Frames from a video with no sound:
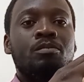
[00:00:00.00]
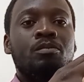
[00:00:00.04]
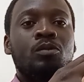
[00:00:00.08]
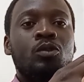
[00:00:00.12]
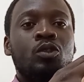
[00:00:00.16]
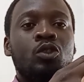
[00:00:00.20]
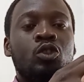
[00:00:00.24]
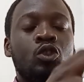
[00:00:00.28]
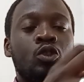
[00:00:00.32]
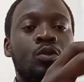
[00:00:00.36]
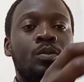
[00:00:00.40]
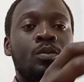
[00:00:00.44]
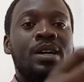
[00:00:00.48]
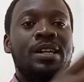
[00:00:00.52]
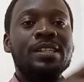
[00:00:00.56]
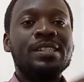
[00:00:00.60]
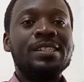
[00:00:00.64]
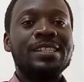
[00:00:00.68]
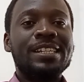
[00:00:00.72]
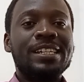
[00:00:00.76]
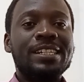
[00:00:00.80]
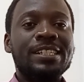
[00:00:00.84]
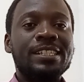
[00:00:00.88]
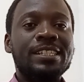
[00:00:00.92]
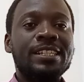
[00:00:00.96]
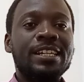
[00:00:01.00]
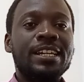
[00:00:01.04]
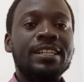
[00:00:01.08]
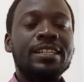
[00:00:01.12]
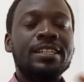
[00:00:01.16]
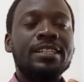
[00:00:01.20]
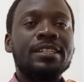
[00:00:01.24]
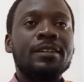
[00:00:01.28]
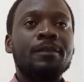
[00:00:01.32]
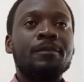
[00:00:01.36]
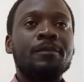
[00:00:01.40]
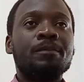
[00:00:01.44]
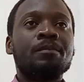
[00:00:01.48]
human
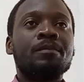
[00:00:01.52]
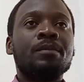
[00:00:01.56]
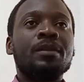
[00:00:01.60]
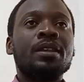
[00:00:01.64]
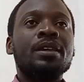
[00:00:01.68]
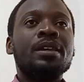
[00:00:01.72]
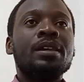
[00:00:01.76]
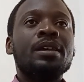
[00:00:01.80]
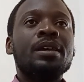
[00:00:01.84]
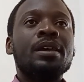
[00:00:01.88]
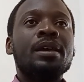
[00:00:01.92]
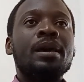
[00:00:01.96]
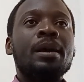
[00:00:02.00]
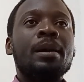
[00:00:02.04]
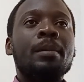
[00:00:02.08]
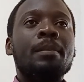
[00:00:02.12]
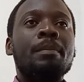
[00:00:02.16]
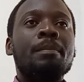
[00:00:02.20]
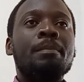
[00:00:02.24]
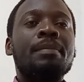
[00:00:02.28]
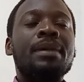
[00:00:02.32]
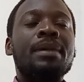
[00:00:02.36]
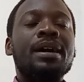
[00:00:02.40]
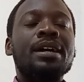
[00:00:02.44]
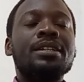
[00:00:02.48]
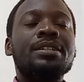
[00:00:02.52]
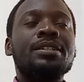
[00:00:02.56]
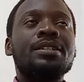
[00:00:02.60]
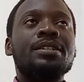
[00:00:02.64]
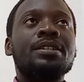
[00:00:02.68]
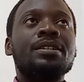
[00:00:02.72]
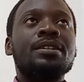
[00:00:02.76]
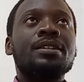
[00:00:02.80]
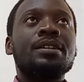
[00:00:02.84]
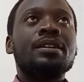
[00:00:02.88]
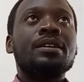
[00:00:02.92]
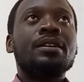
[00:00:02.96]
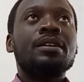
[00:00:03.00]
centered.
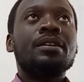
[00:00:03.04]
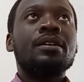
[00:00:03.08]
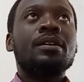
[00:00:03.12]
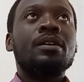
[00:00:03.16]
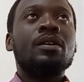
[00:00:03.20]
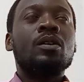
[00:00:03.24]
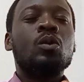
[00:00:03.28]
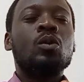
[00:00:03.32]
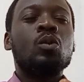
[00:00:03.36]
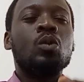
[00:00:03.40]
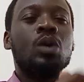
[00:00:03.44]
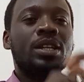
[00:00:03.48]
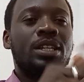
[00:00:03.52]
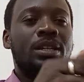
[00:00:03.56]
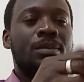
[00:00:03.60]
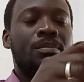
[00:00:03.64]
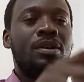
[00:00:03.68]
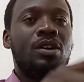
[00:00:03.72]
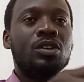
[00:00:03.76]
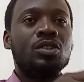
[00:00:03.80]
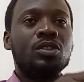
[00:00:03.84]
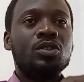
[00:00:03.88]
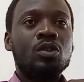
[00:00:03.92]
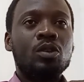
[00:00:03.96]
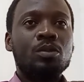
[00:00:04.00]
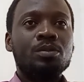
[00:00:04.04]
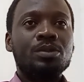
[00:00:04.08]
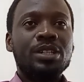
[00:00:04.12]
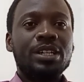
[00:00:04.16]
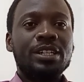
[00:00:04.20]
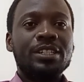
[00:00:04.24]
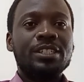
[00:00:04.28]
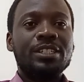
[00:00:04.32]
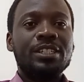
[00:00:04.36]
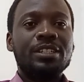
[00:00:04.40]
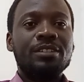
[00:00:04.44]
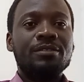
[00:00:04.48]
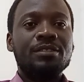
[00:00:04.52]
But what about
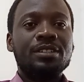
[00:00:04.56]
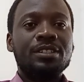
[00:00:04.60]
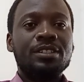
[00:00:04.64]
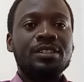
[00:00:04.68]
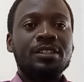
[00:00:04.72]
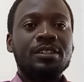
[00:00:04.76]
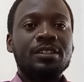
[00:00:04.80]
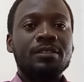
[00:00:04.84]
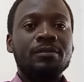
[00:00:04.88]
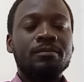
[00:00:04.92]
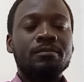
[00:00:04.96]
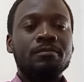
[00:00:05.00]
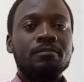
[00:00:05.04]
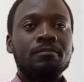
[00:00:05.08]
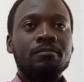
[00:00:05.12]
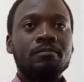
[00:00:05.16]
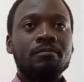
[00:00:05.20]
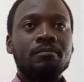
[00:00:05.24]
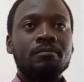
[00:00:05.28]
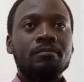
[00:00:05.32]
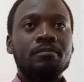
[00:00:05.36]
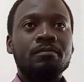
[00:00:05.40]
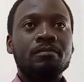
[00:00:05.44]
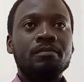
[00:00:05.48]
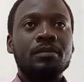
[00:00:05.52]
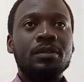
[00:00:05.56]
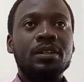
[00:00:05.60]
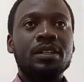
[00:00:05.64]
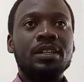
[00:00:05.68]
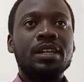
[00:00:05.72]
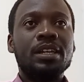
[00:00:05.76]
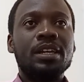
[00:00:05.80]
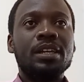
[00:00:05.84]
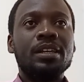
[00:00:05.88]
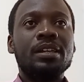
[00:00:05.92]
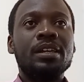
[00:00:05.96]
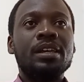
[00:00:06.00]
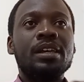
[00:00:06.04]
objectivity?
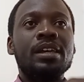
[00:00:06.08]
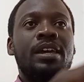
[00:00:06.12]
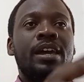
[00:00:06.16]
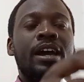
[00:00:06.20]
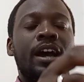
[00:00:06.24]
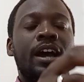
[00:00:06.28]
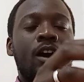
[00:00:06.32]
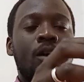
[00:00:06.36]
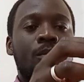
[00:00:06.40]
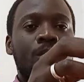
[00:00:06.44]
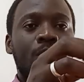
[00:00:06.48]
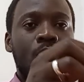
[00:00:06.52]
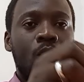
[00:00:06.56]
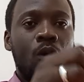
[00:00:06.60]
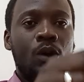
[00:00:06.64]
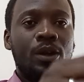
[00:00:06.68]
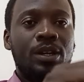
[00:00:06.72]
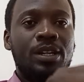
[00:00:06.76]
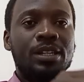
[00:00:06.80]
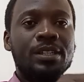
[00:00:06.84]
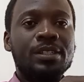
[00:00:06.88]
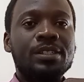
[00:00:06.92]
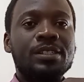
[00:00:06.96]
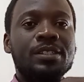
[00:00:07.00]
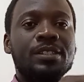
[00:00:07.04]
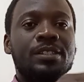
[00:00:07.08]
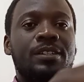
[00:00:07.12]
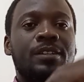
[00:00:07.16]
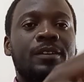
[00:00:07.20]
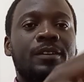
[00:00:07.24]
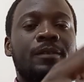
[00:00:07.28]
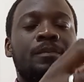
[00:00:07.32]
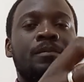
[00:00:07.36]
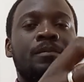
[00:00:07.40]
Okay, I'll be honest,